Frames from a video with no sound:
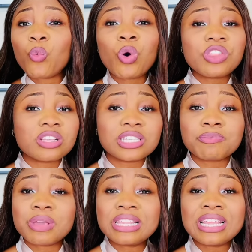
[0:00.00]
What does
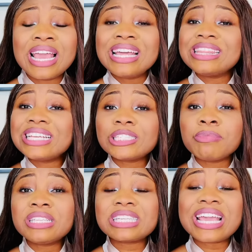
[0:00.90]
this mean? This
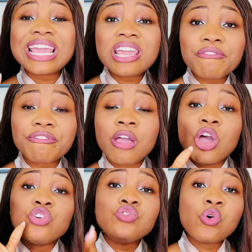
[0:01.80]
means if
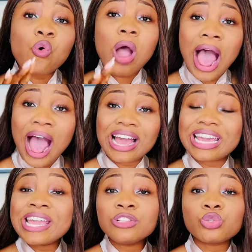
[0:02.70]
you
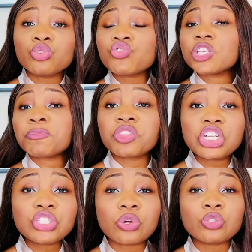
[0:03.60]
are into
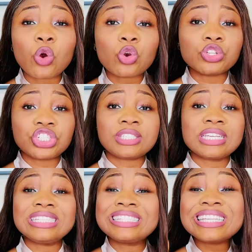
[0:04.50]
transportation or
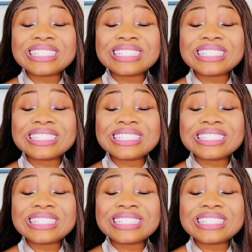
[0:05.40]
logistics,